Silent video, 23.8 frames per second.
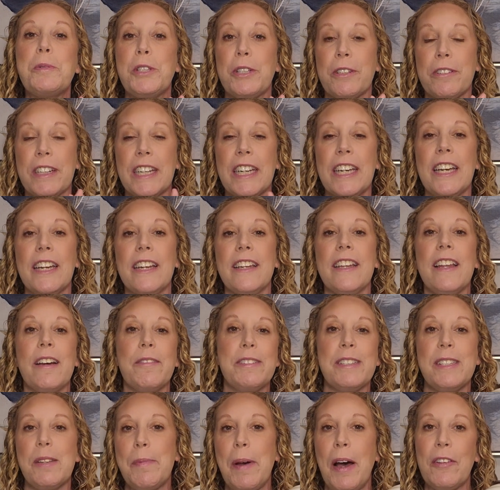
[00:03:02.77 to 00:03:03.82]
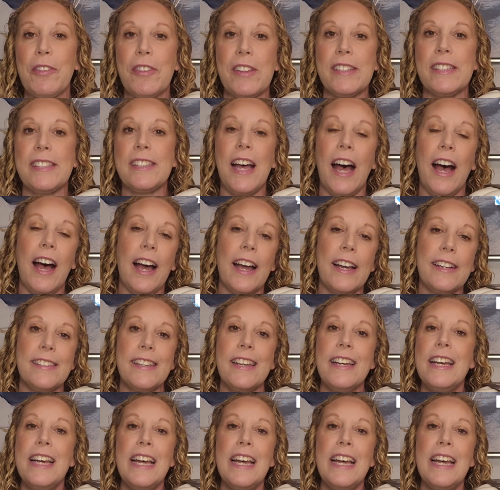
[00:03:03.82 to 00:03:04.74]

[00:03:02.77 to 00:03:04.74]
tureen that was about this size.